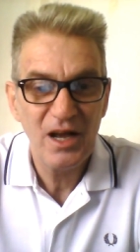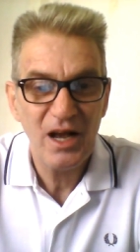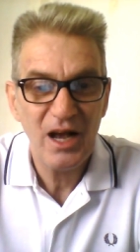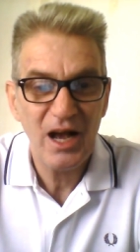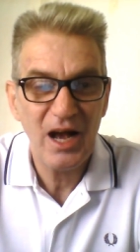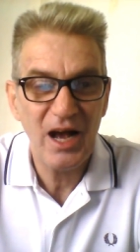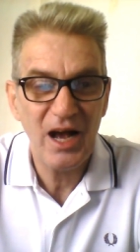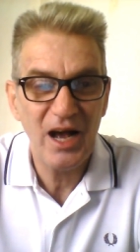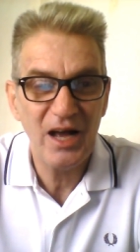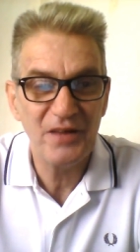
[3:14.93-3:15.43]

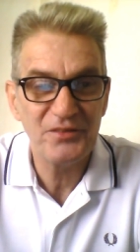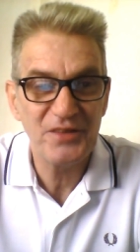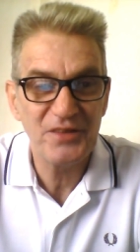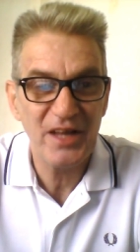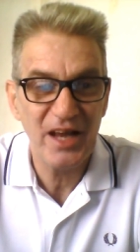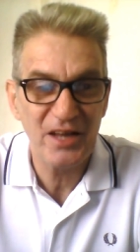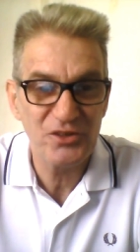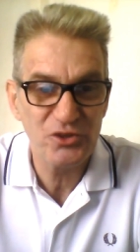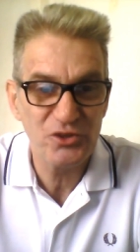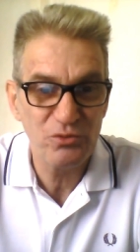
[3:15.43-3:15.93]
And the
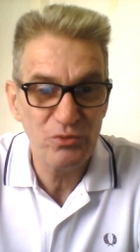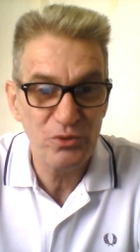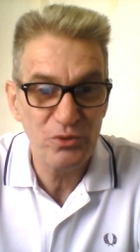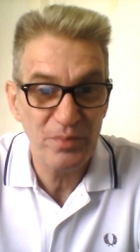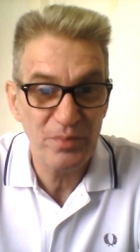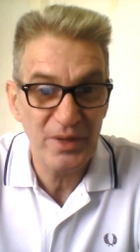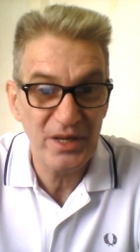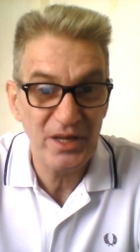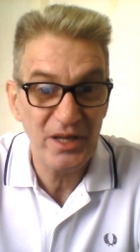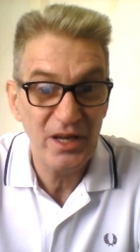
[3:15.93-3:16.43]
answer would
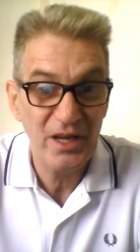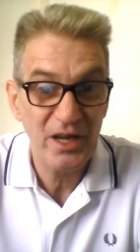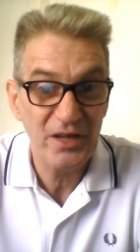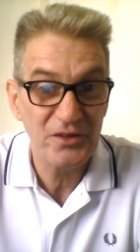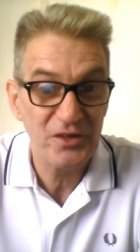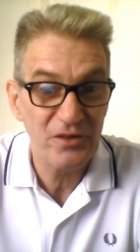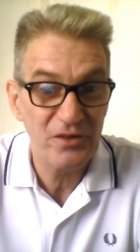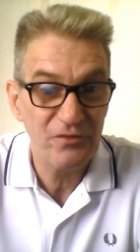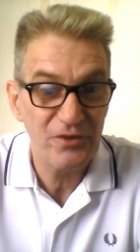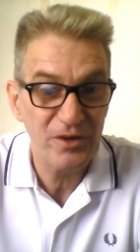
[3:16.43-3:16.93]
be in
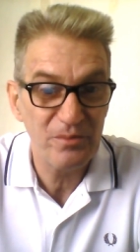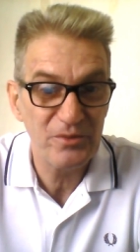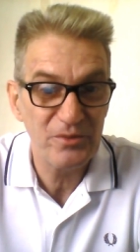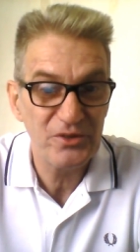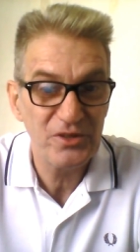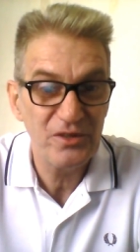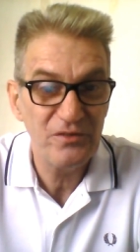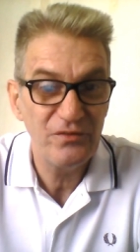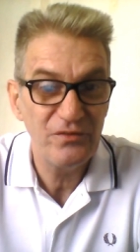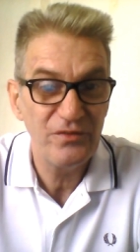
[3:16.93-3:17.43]
the
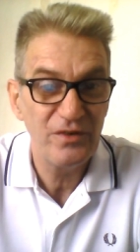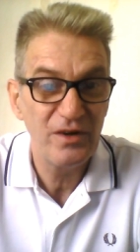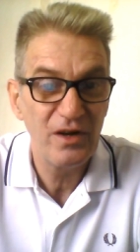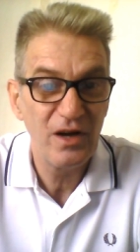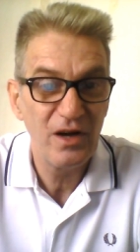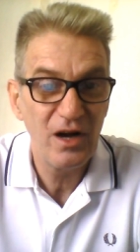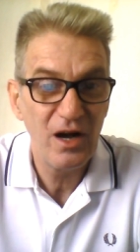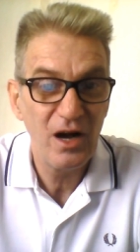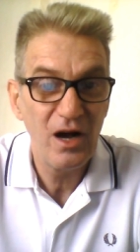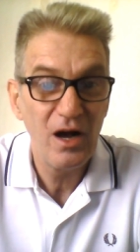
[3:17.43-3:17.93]
affirmative,
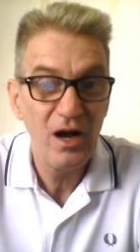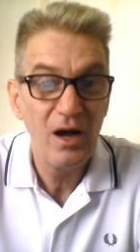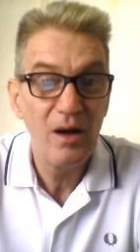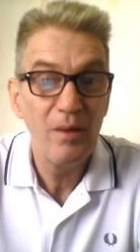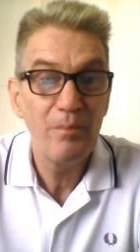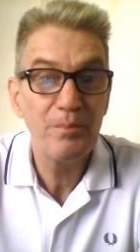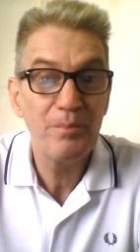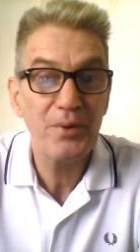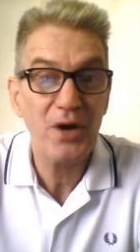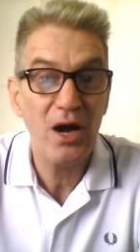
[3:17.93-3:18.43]

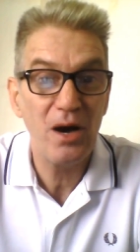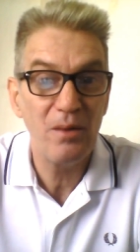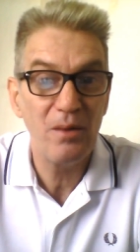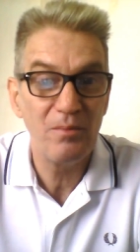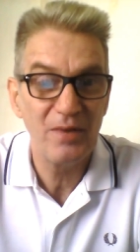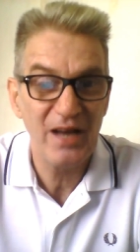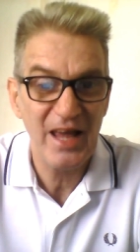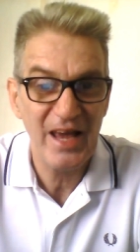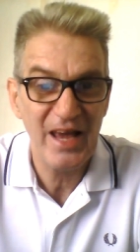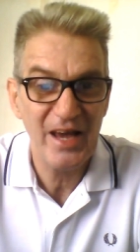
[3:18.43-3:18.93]
prom
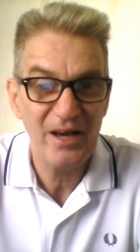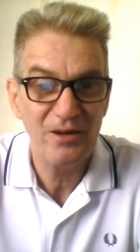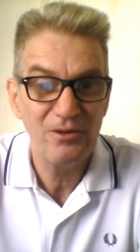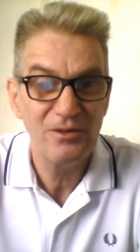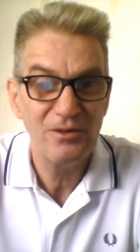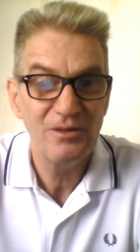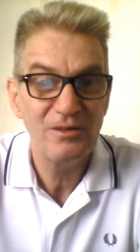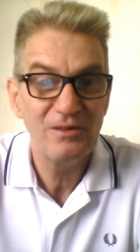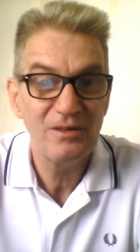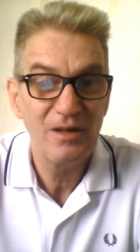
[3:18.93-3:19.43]
lao,
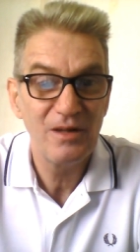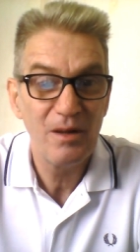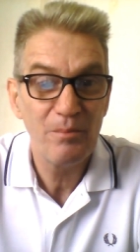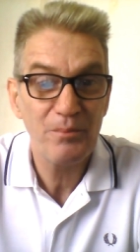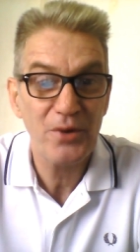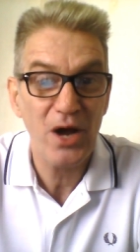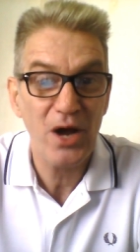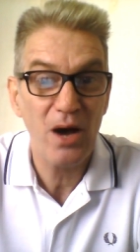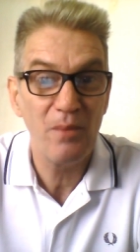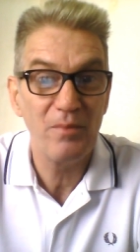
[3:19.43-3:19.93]

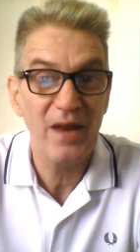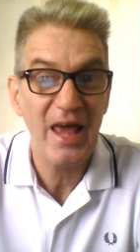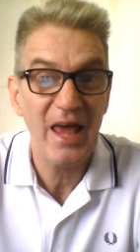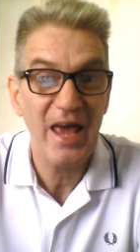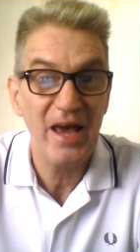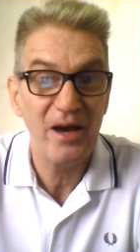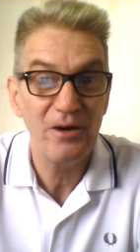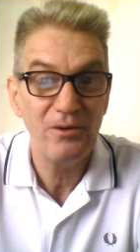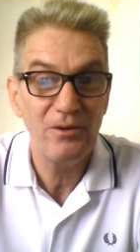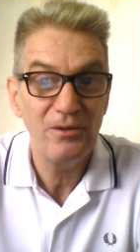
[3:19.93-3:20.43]
prom
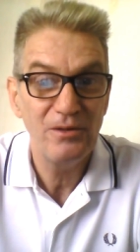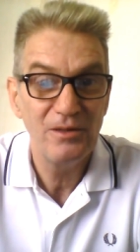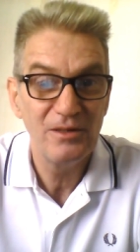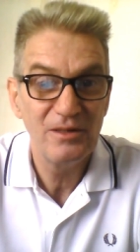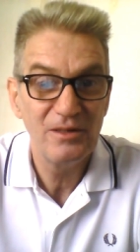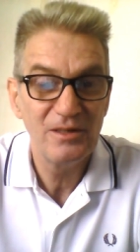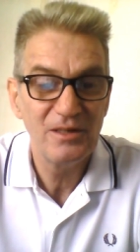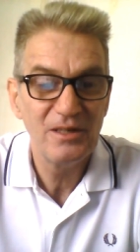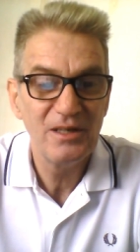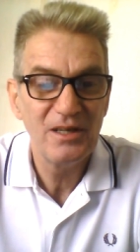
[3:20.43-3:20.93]
lao.
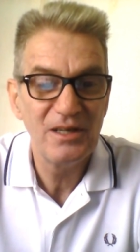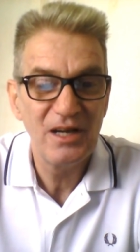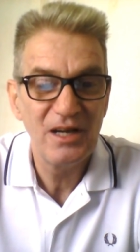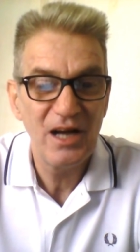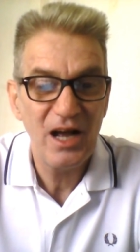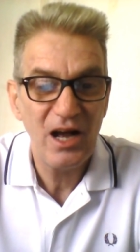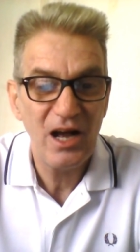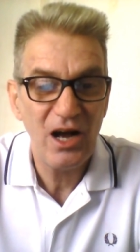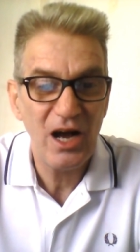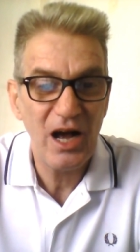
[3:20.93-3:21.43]

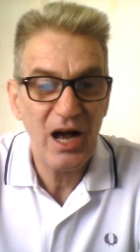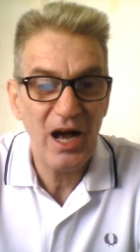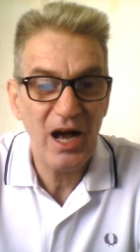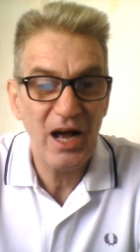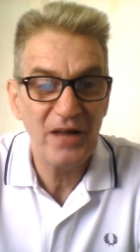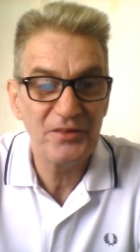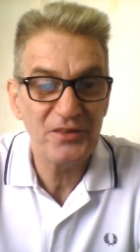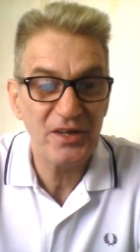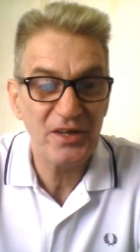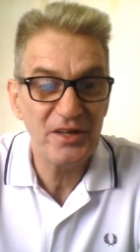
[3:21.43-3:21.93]

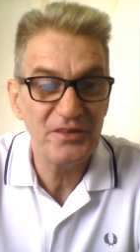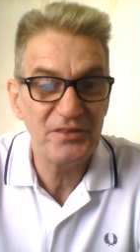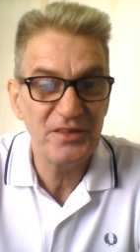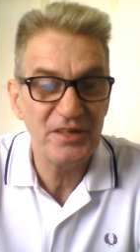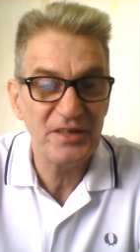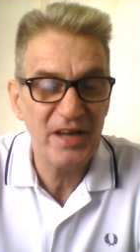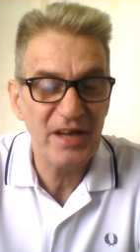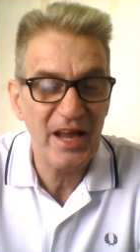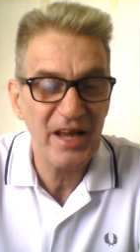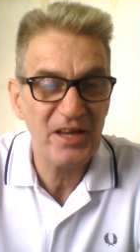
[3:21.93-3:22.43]
And in the
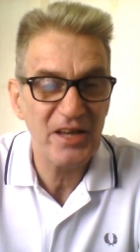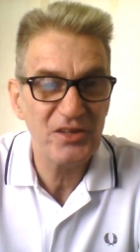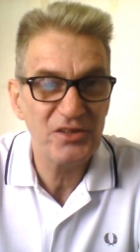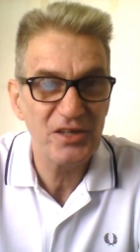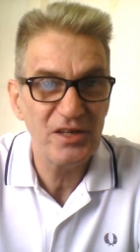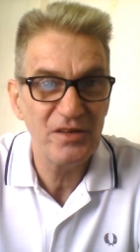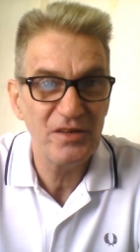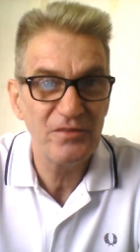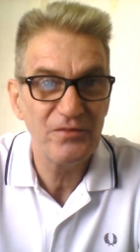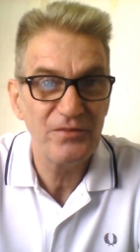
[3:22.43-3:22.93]

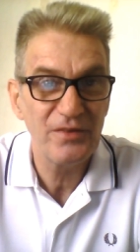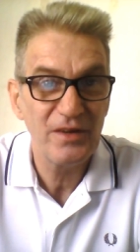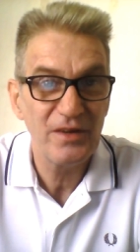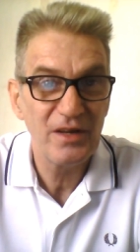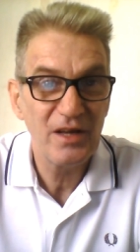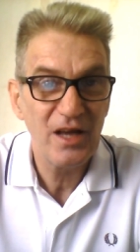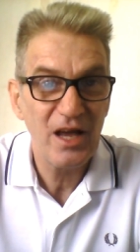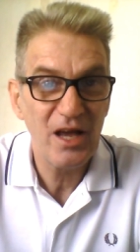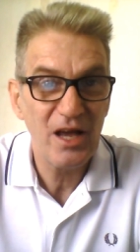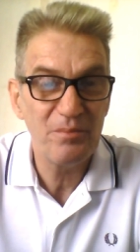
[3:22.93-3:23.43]
negative,
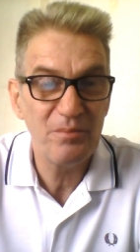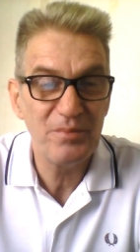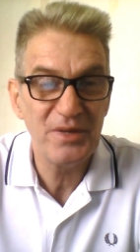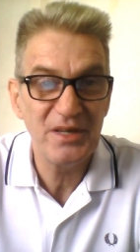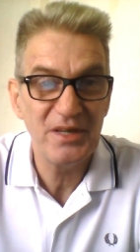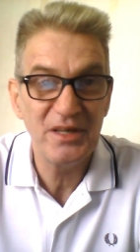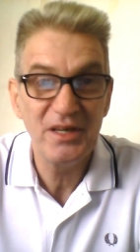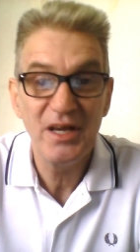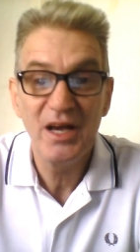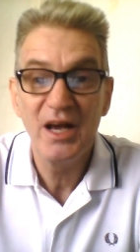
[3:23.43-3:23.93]
it'd
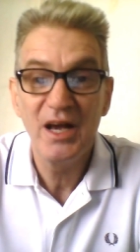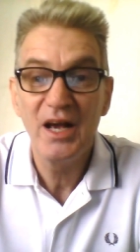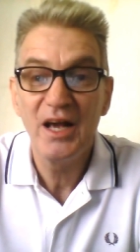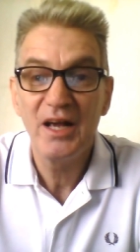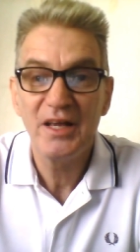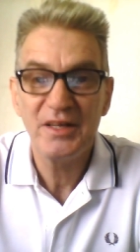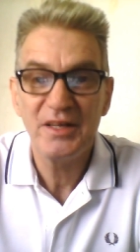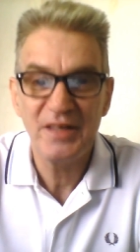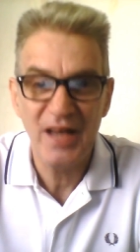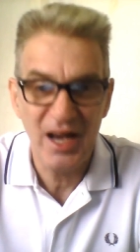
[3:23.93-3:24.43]
be
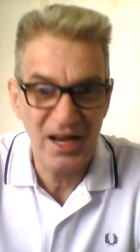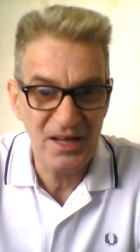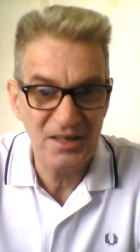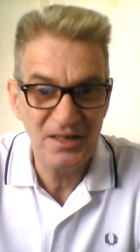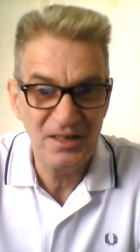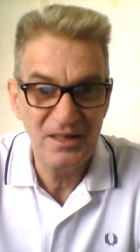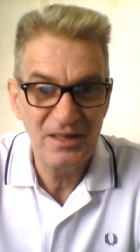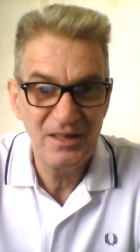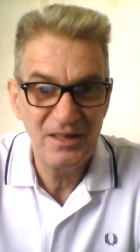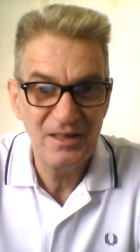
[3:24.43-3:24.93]
yang,
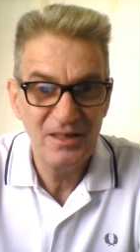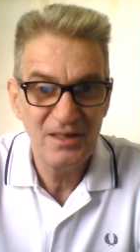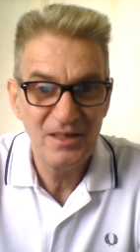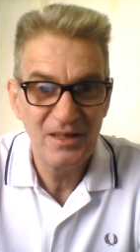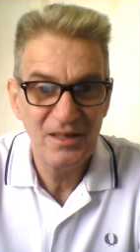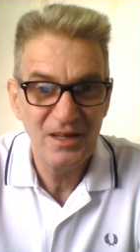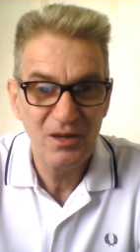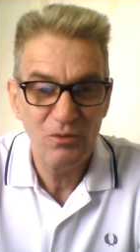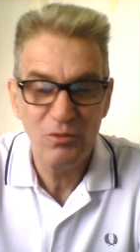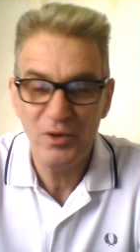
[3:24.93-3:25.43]

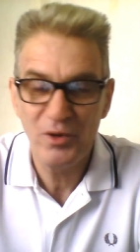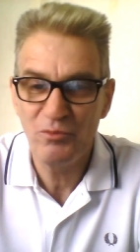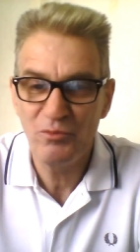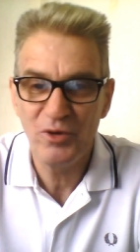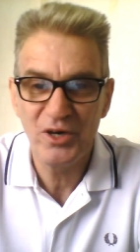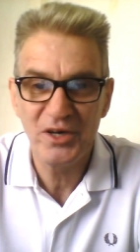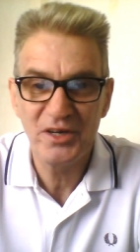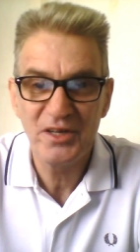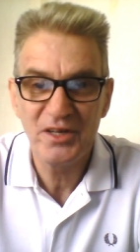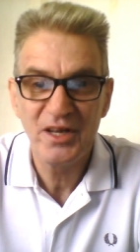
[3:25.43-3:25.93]
one
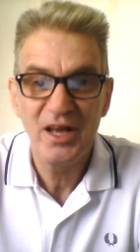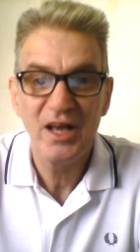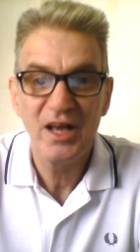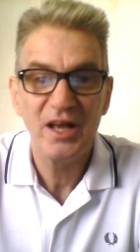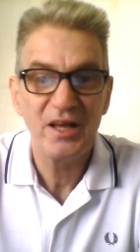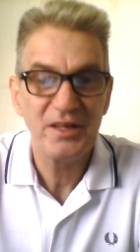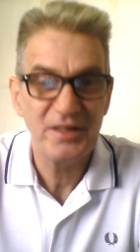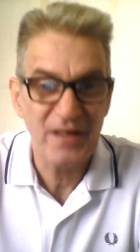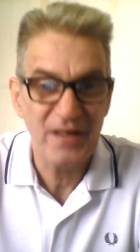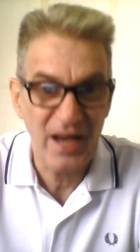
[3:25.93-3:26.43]
word,
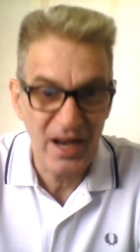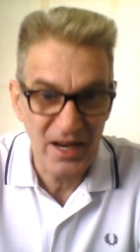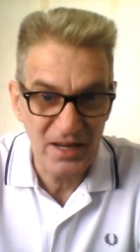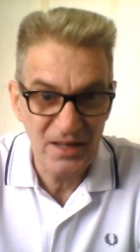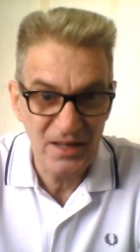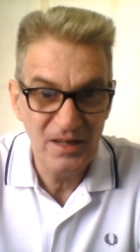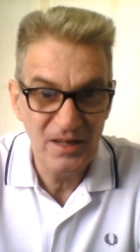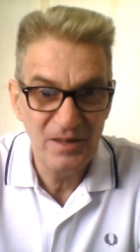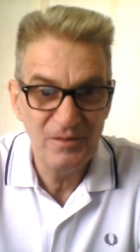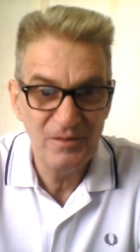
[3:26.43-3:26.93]
yang.